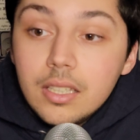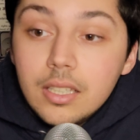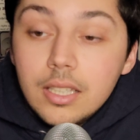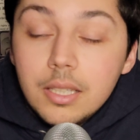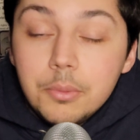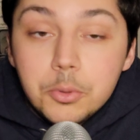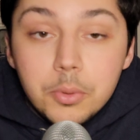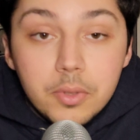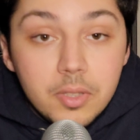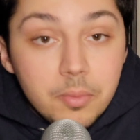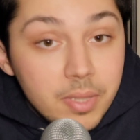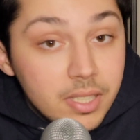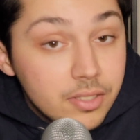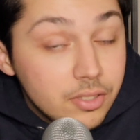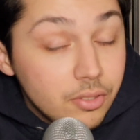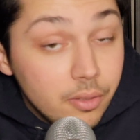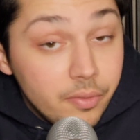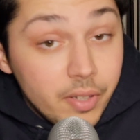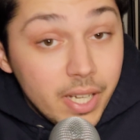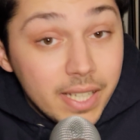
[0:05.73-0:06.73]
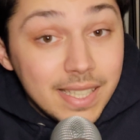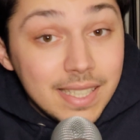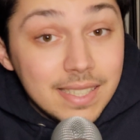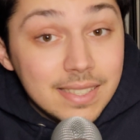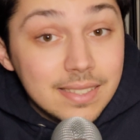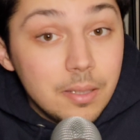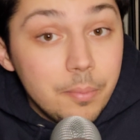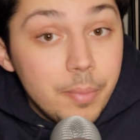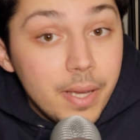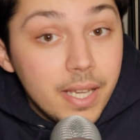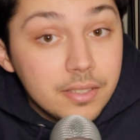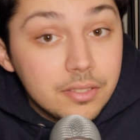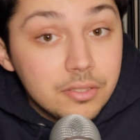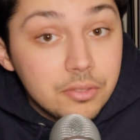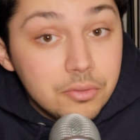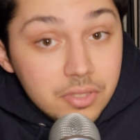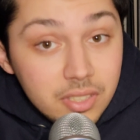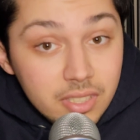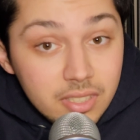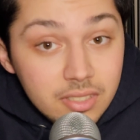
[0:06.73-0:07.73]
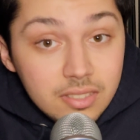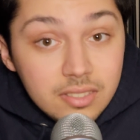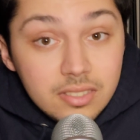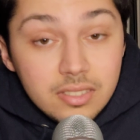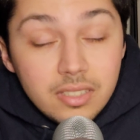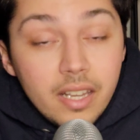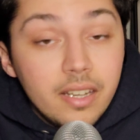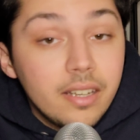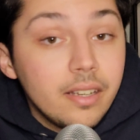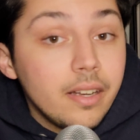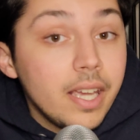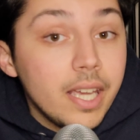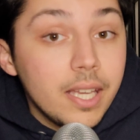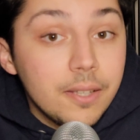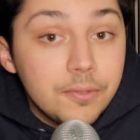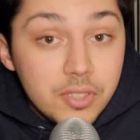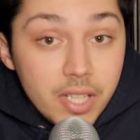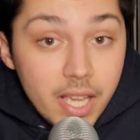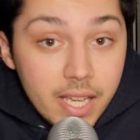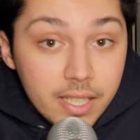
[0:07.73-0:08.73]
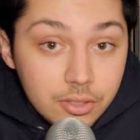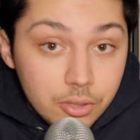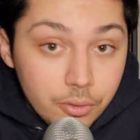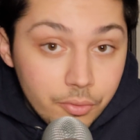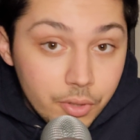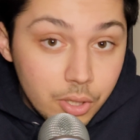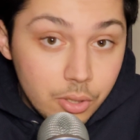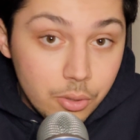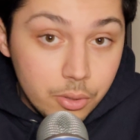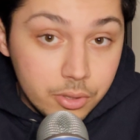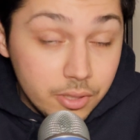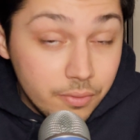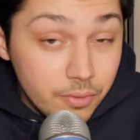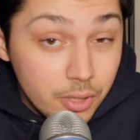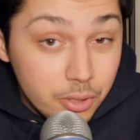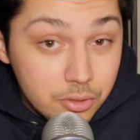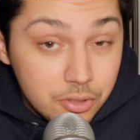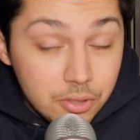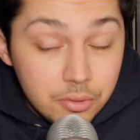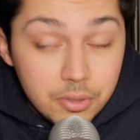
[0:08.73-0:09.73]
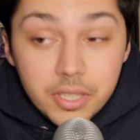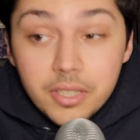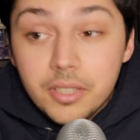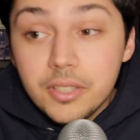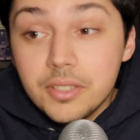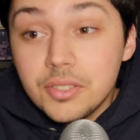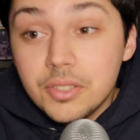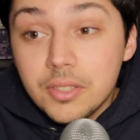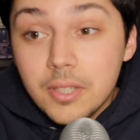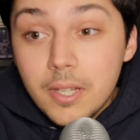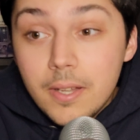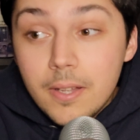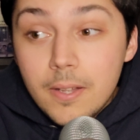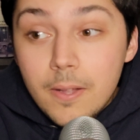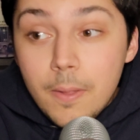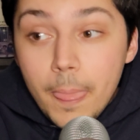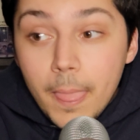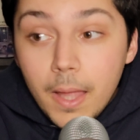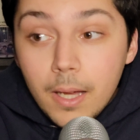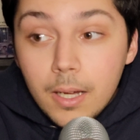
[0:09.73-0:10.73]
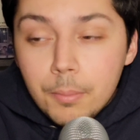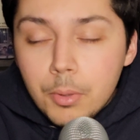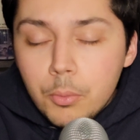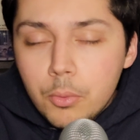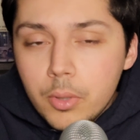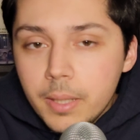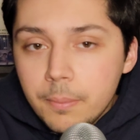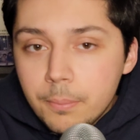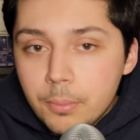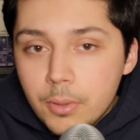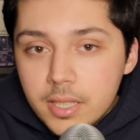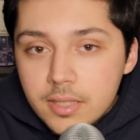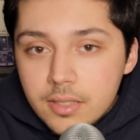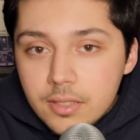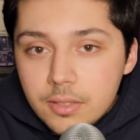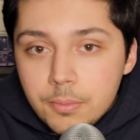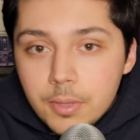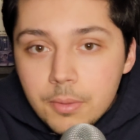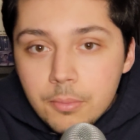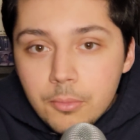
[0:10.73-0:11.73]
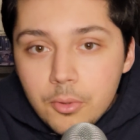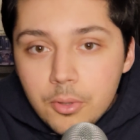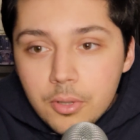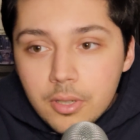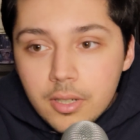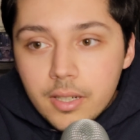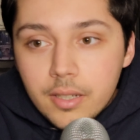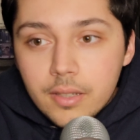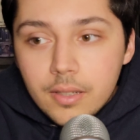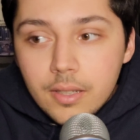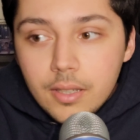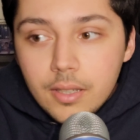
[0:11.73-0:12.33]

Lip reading: He was with the Minnesota Vikings the past 2 seasons, 10.5 sacks over the course of those 2 years. But what impresses me more